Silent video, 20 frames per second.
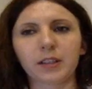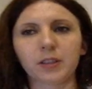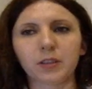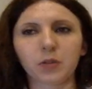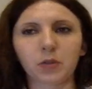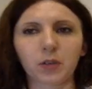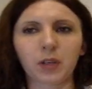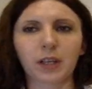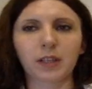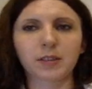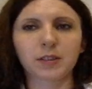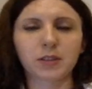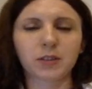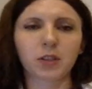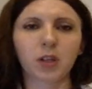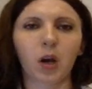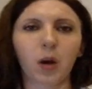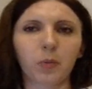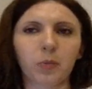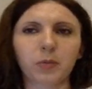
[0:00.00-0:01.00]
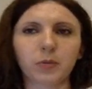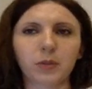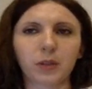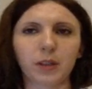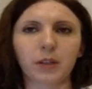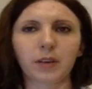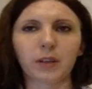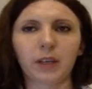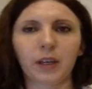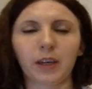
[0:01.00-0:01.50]
you can stop the
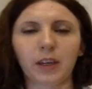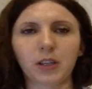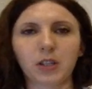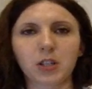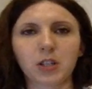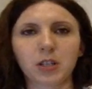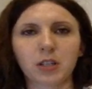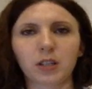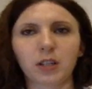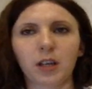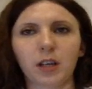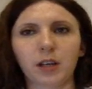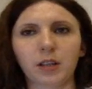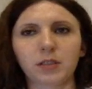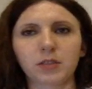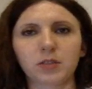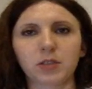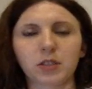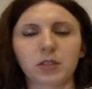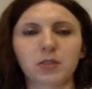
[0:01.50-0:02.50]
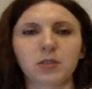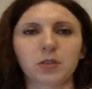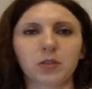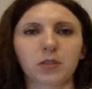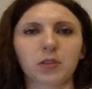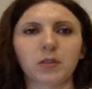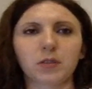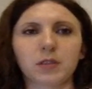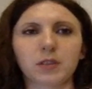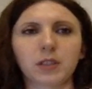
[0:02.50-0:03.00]
education and just
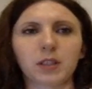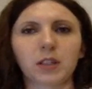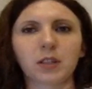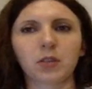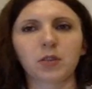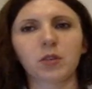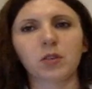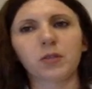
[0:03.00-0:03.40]
not continue.